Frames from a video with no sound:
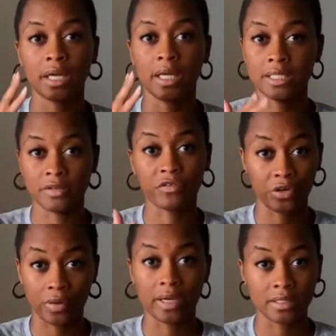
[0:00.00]
in
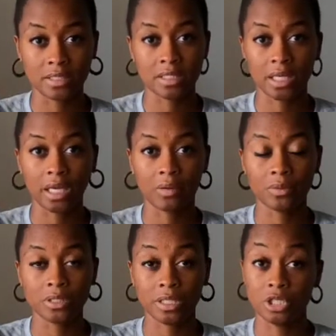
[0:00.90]
different grades.
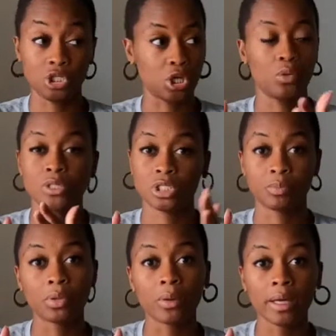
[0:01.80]
And Joe was
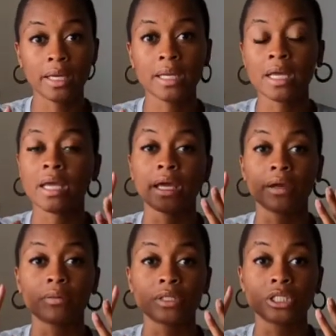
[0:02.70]
deployed.
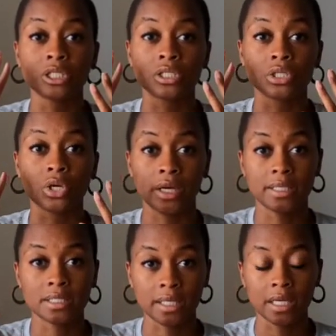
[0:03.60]
It was just
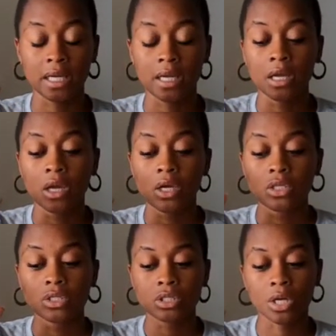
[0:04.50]
crazy.
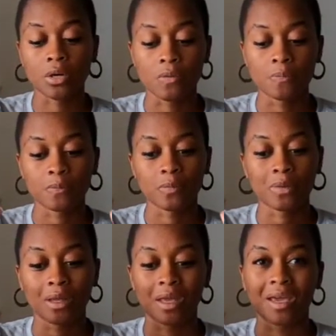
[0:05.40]
So
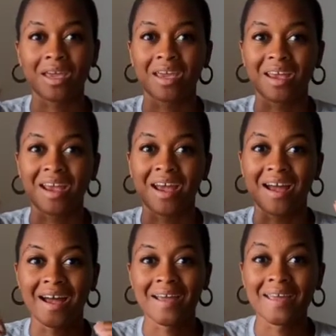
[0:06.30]

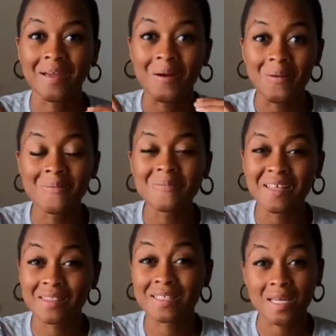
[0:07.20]
I hope
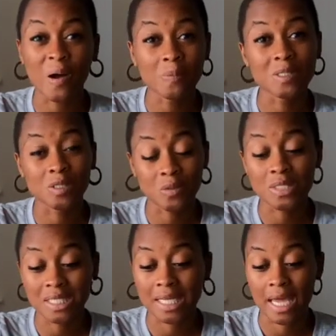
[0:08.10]
that this helps you
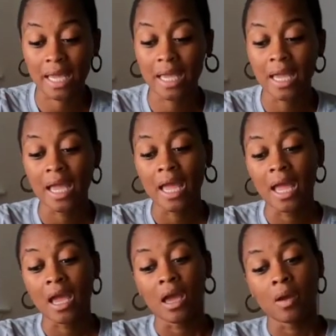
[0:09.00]
today.
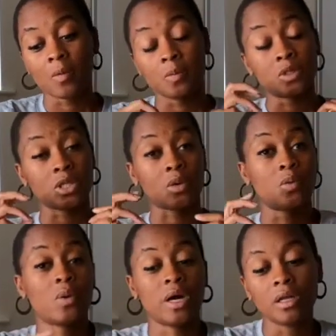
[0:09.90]
So
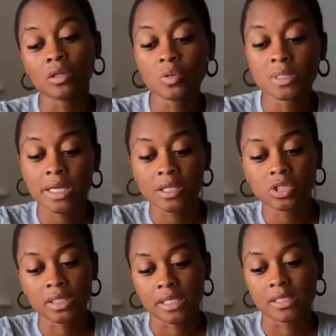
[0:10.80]
what a loop
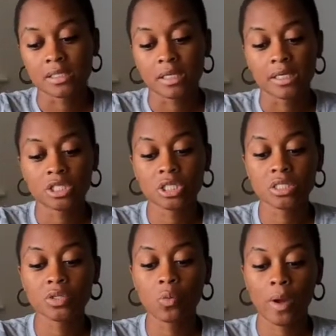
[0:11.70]
schedule is, it's
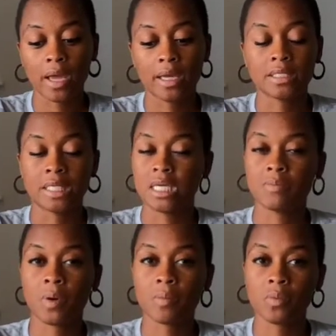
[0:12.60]
just a way to
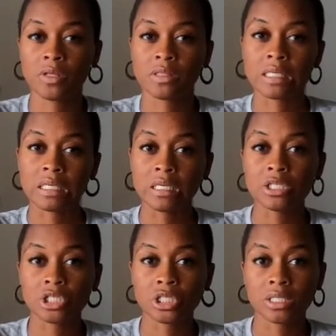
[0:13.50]
keep up with
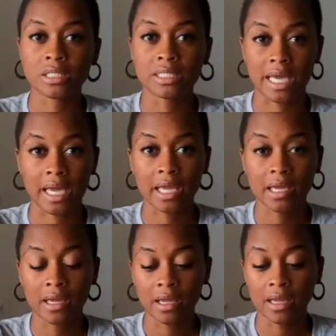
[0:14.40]
each day